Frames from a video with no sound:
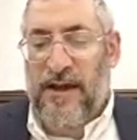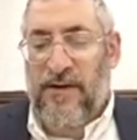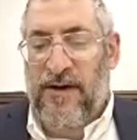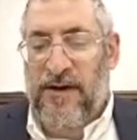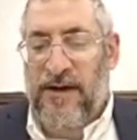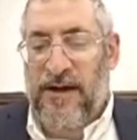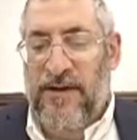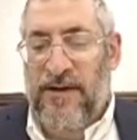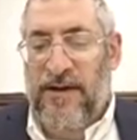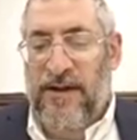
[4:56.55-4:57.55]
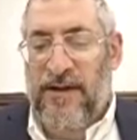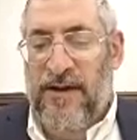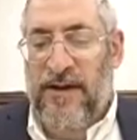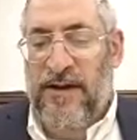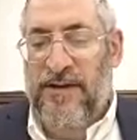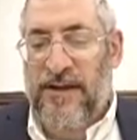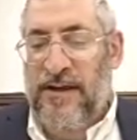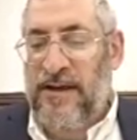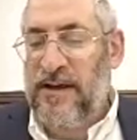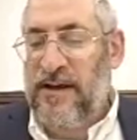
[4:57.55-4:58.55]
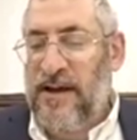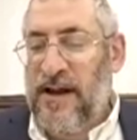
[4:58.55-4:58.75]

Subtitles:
area near the sea